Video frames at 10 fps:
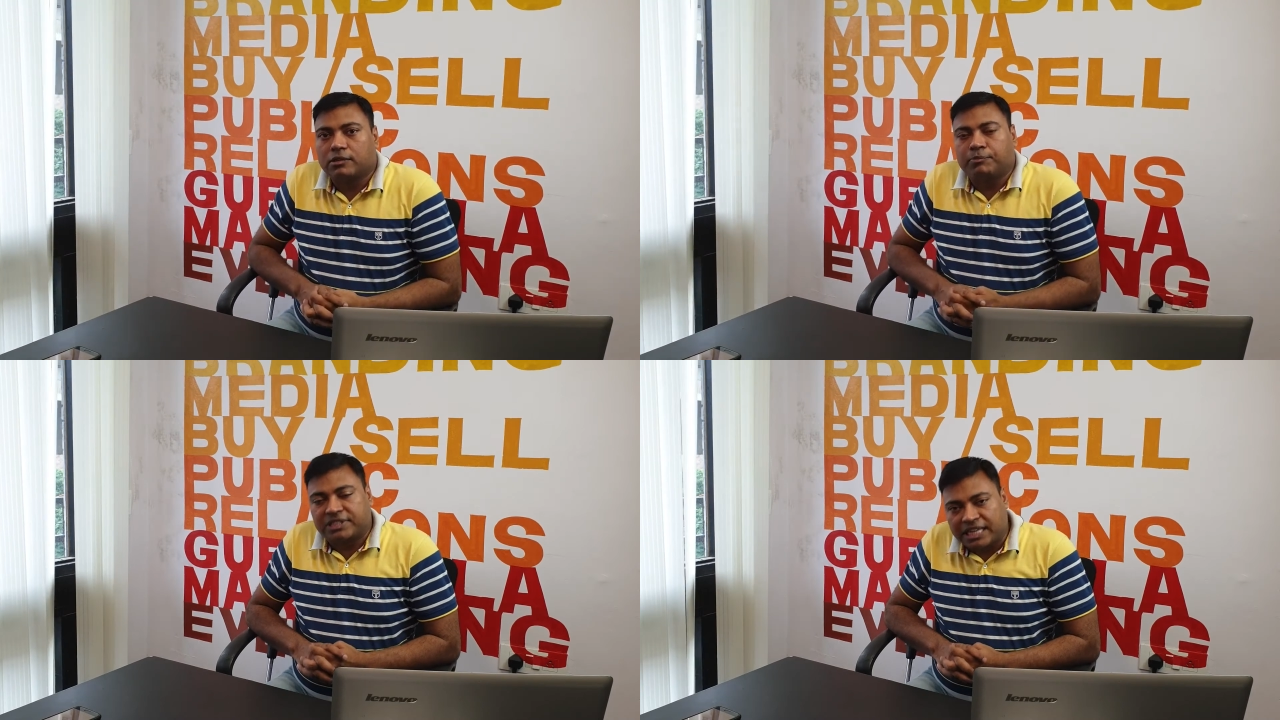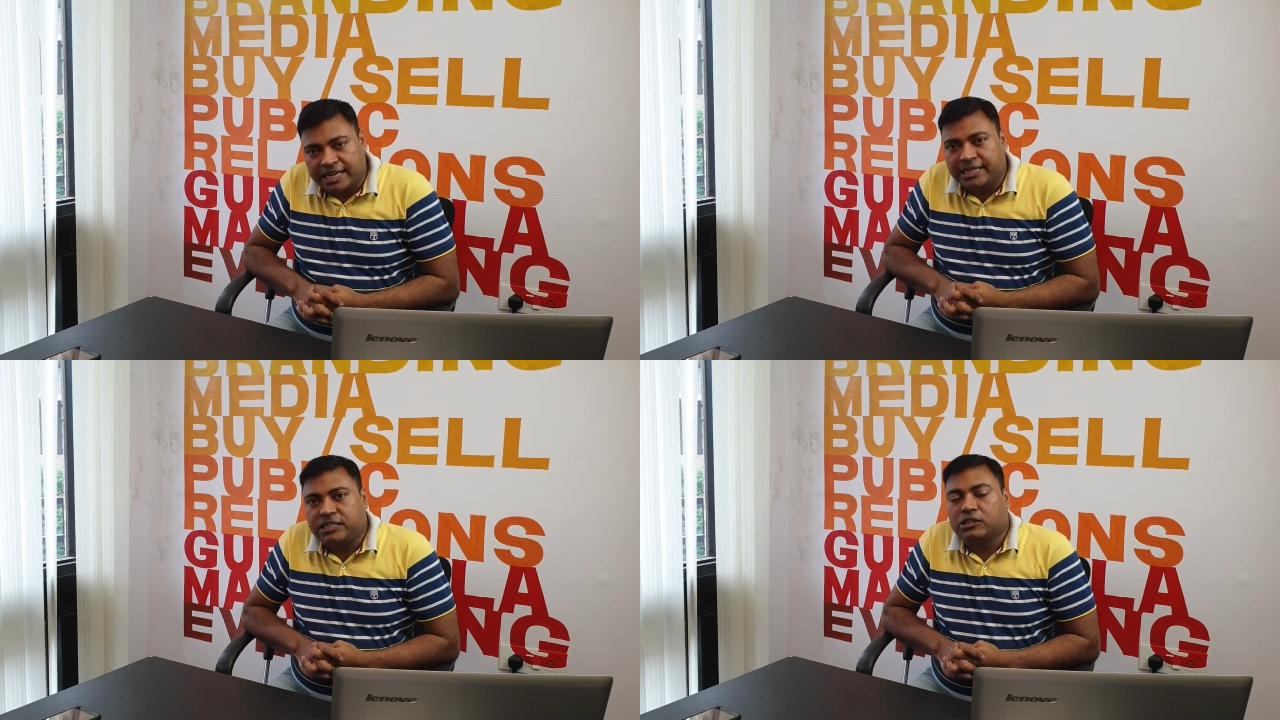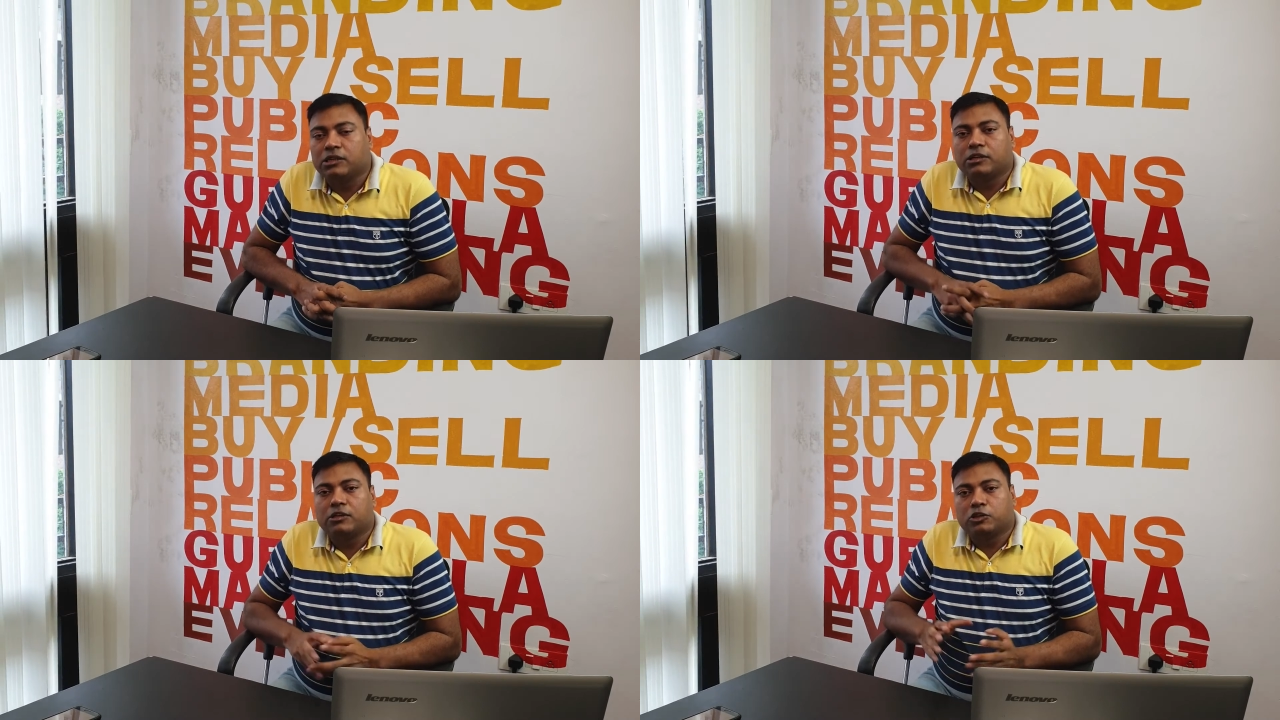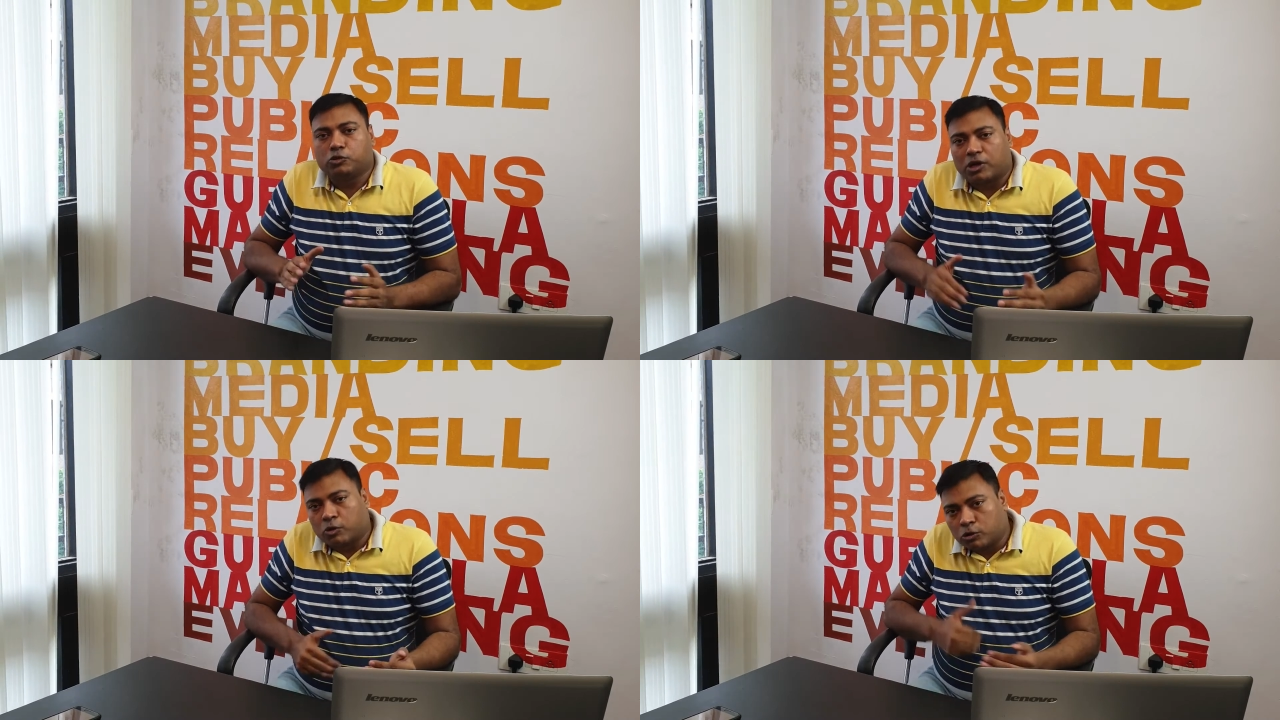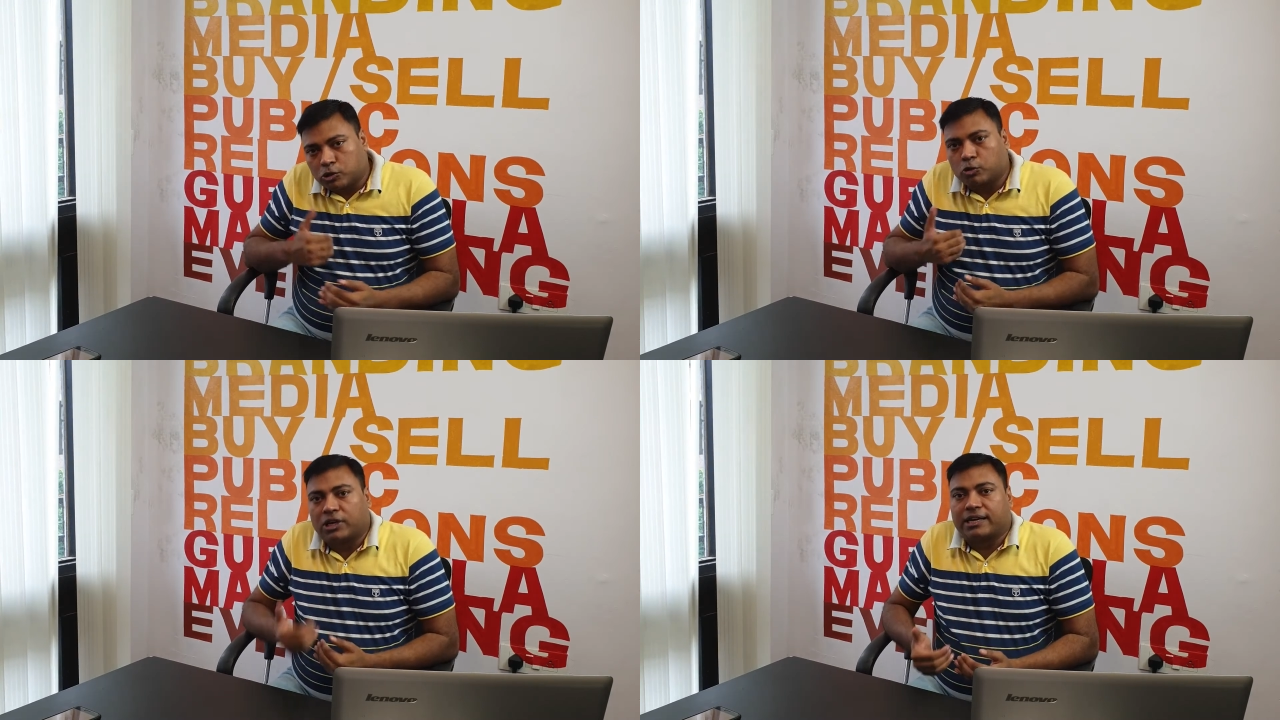Besides, you are
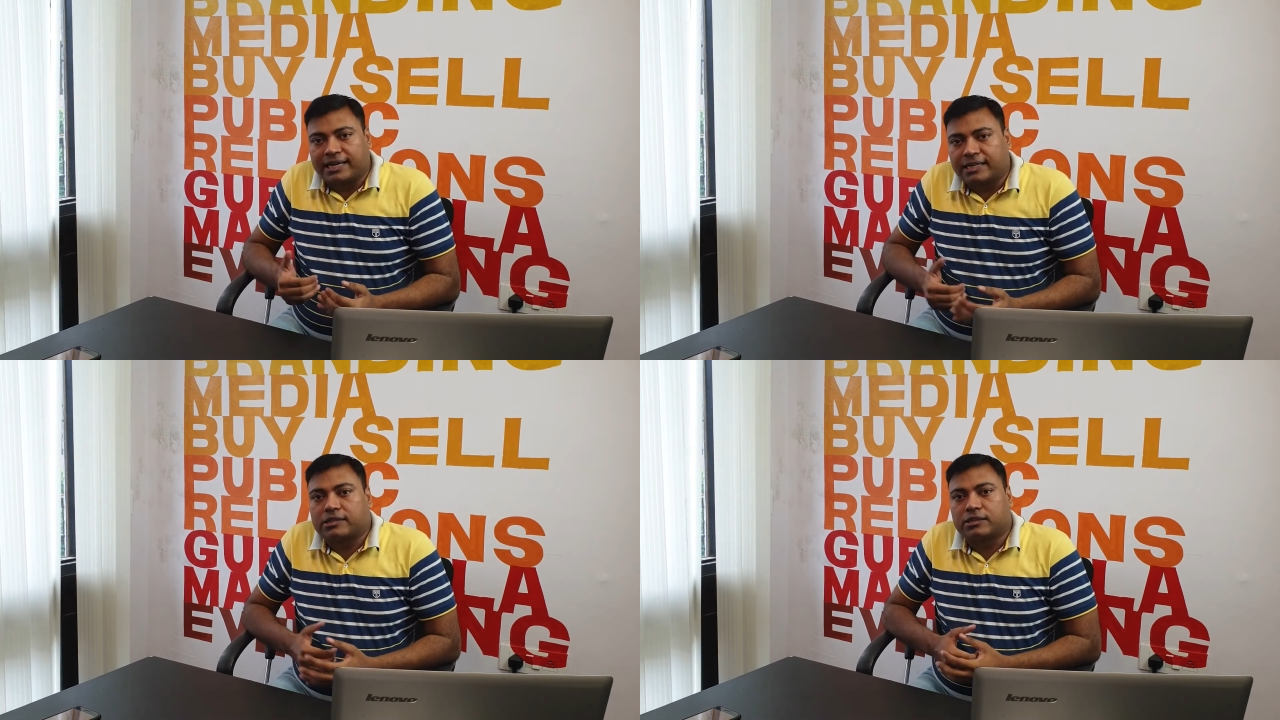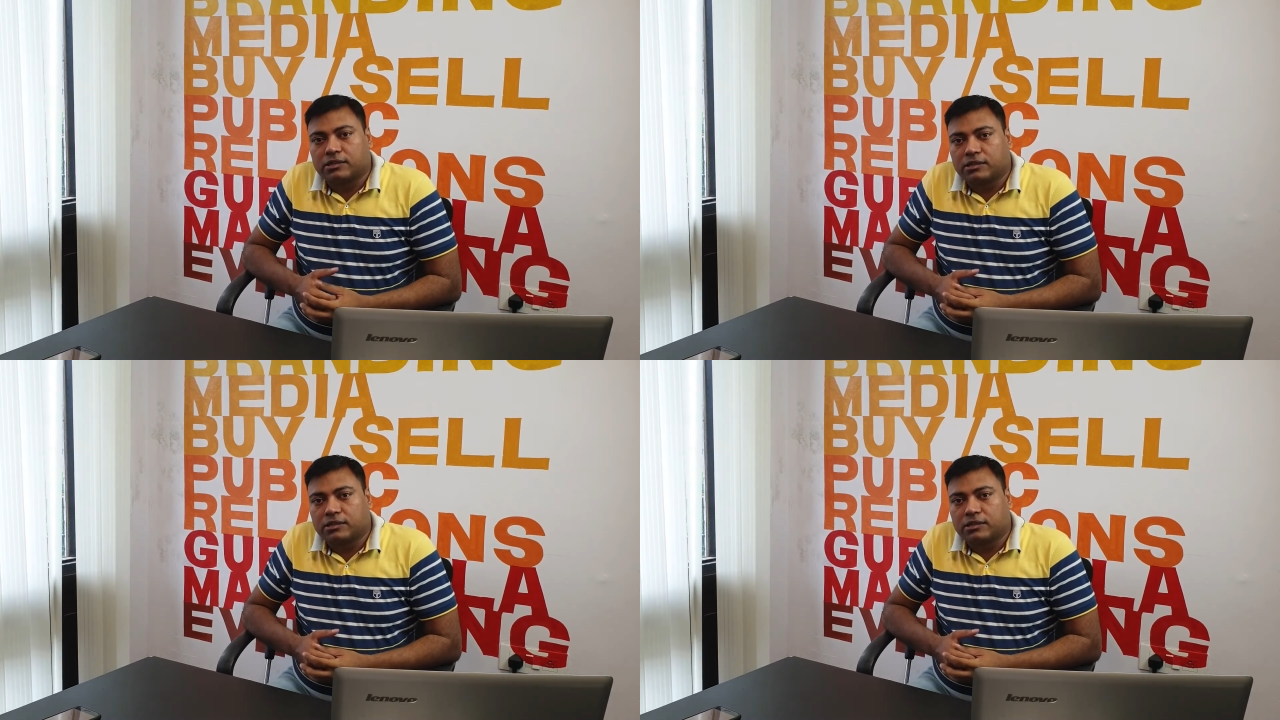also gonna get